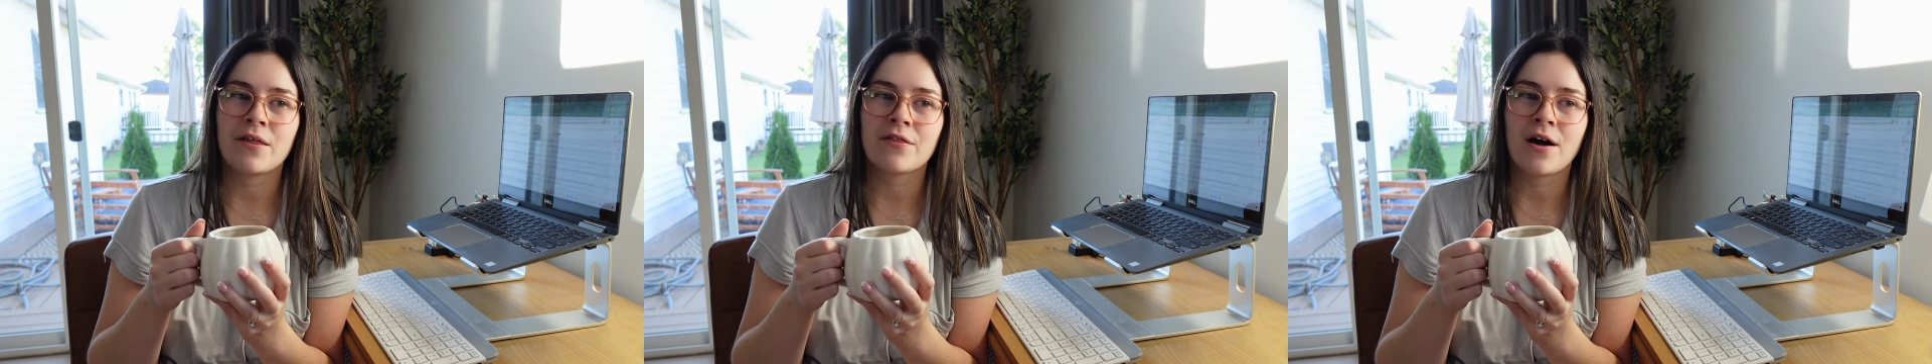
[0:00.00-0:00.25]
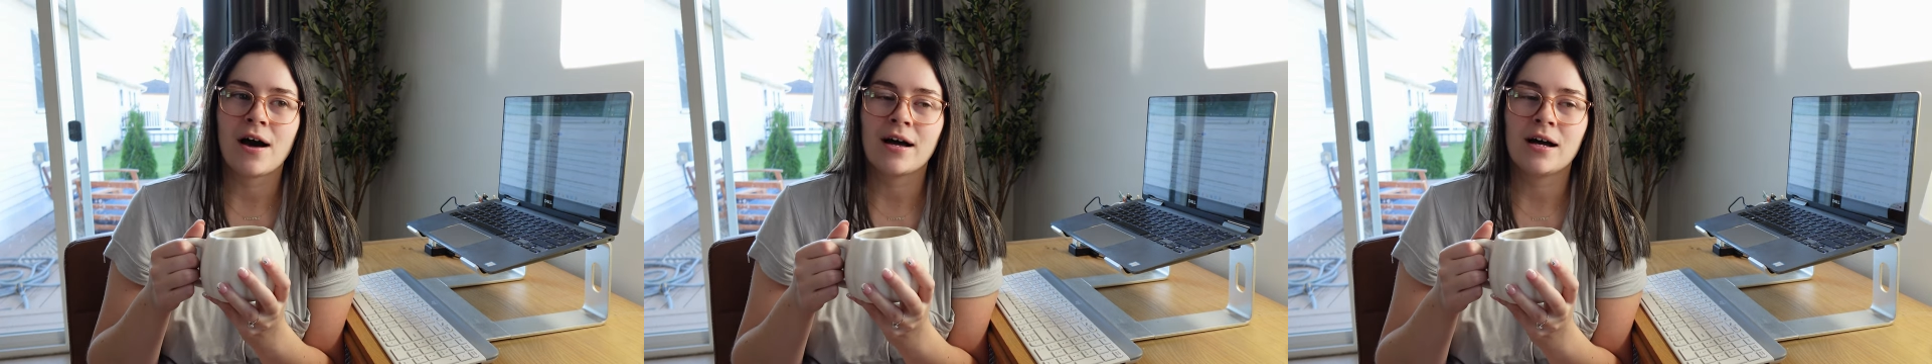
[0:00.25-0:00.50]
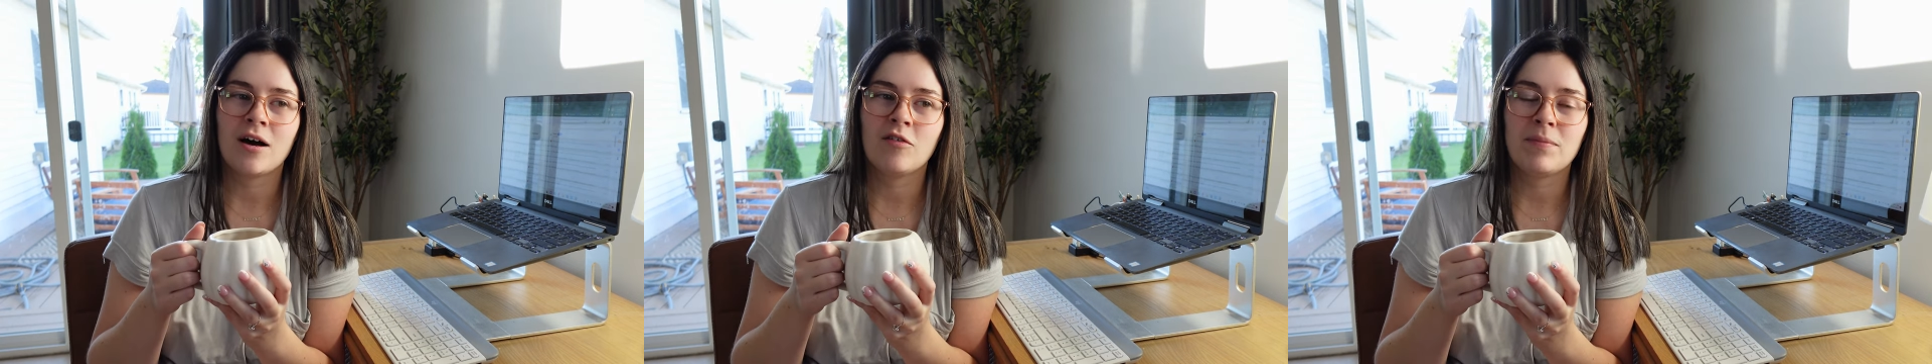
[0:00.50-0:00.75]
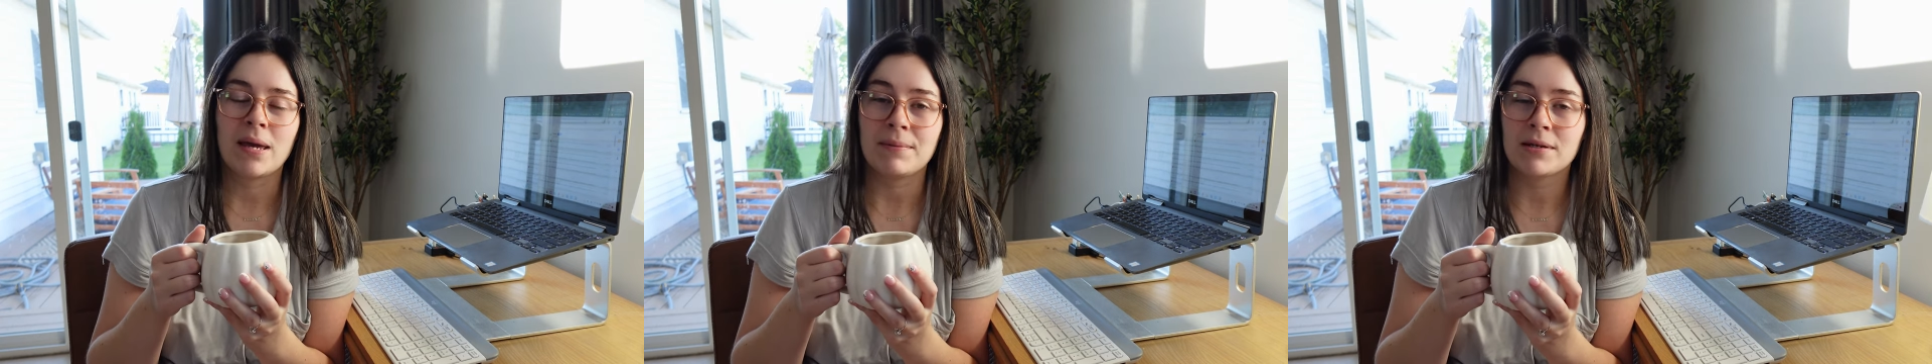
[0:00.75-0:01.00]
the thought
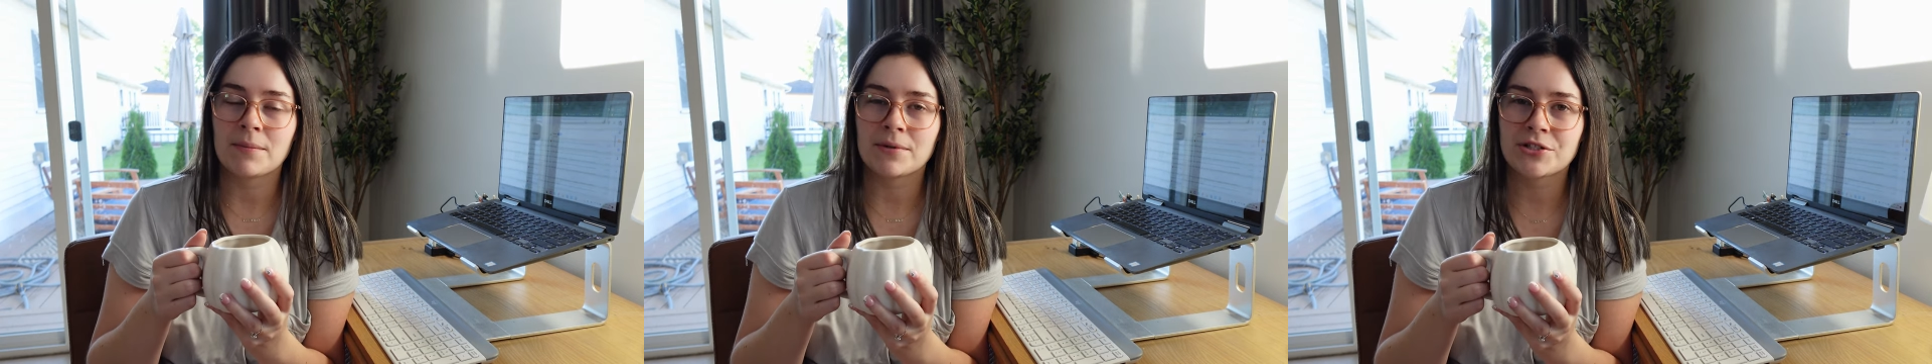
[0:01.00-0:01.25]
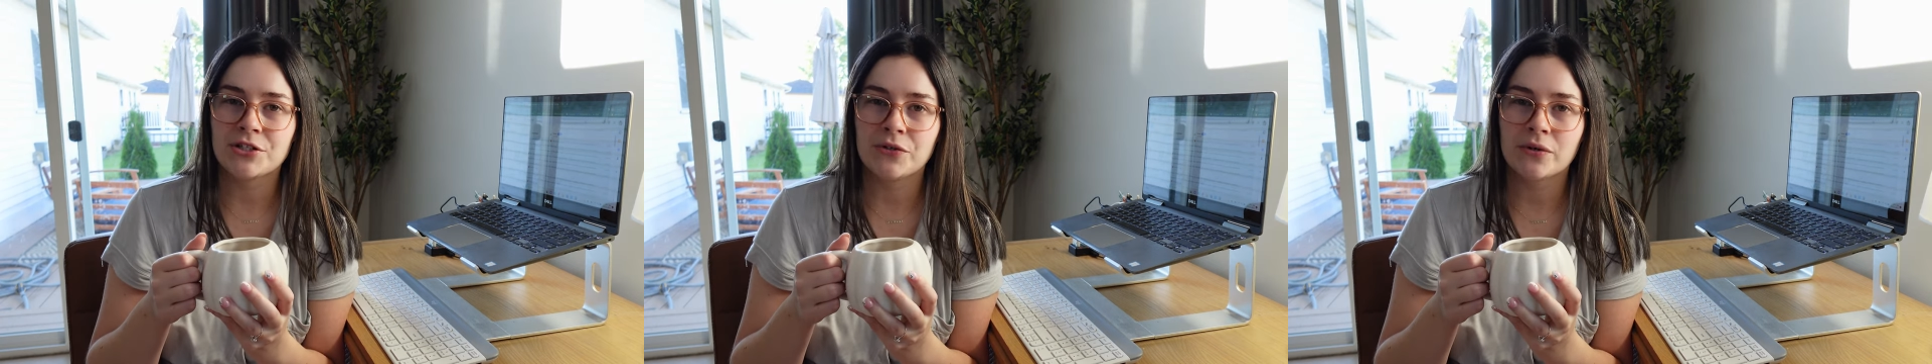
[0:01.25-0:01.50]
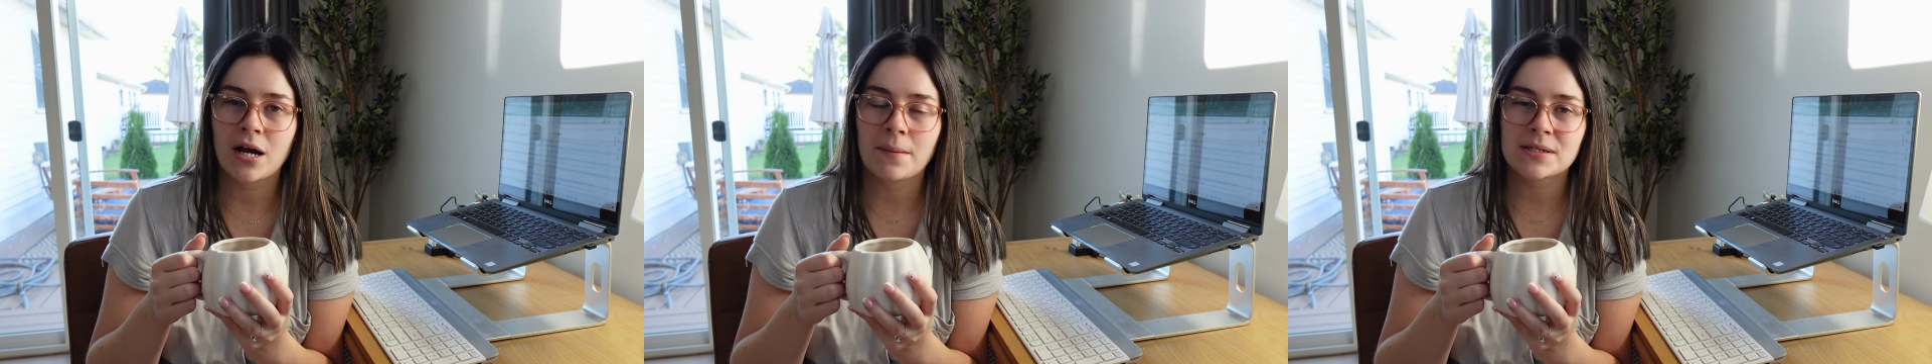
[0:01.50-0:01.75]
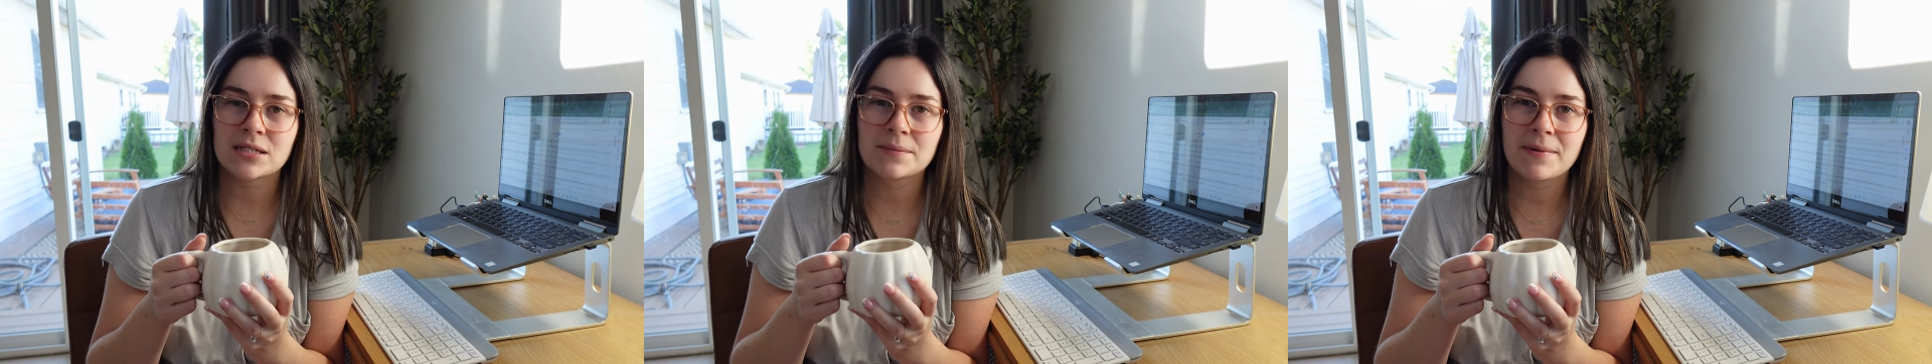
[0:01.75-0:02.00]
of baby number two
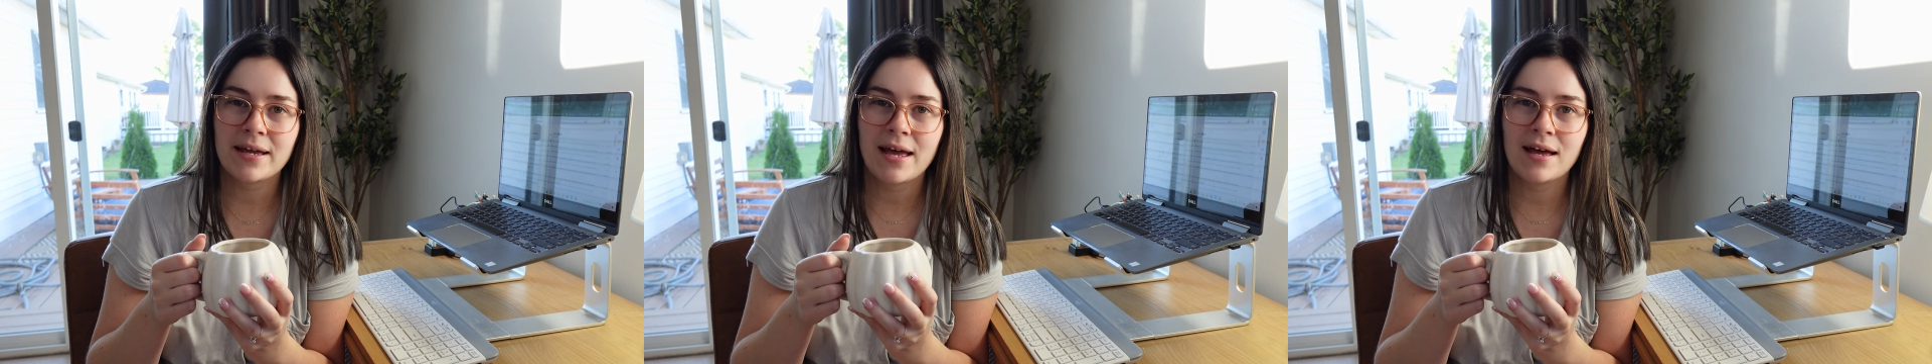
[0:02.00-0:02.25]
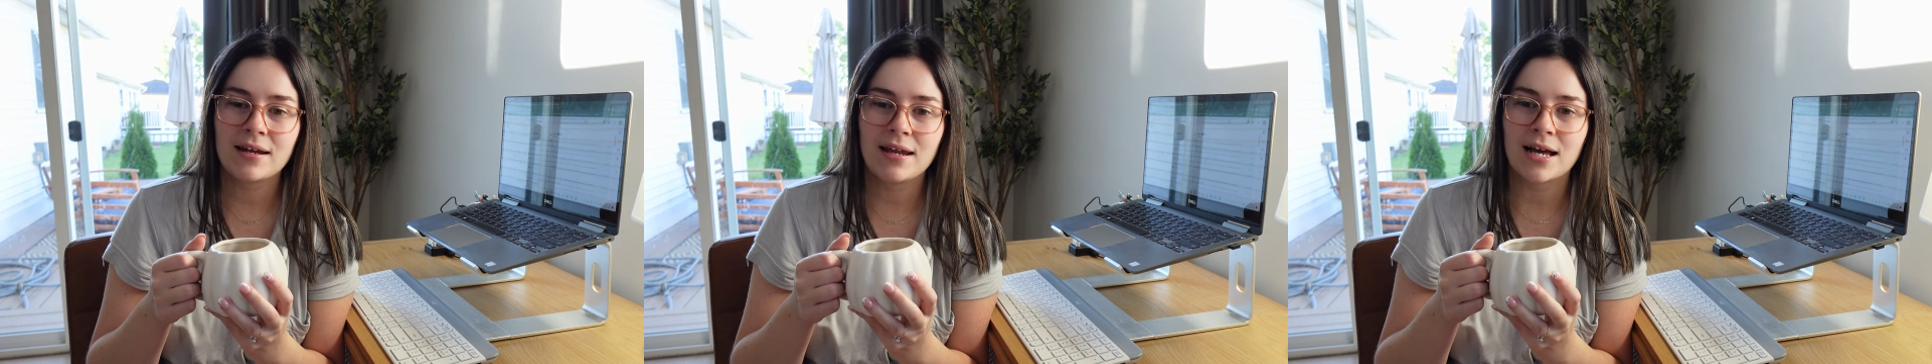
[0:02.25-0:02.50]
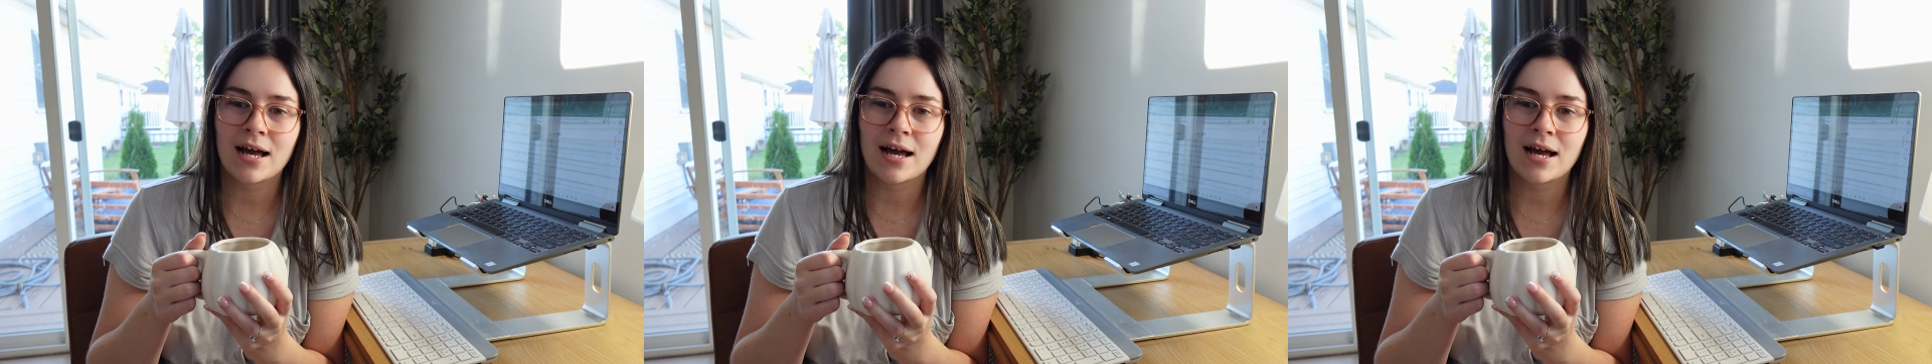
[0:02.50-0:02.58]
comes into my head.